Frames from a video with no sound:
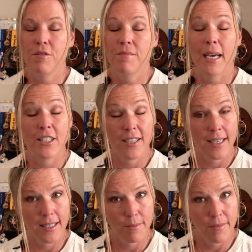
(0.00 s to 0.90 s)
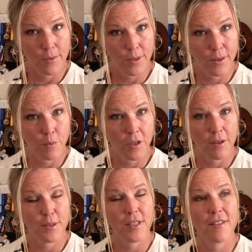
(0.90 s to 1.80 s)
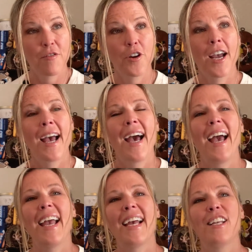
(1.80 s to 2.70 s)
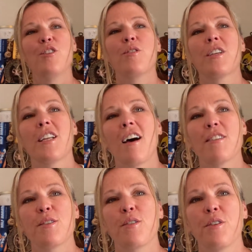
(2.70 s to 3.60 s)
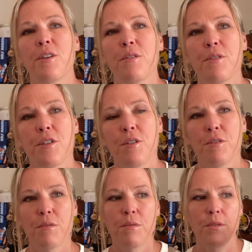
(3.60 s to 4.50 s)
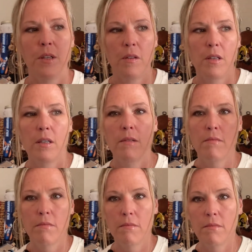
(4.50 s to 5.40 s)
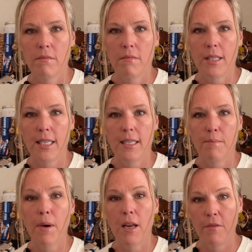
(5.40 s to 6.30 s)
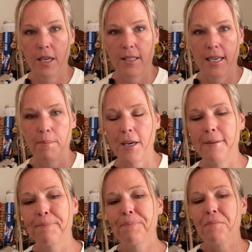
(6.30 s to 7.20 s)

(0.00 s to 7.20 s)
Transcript: Magic Kingdom, is what the word I was looking for. And you can also go to, the monorail to Epcot.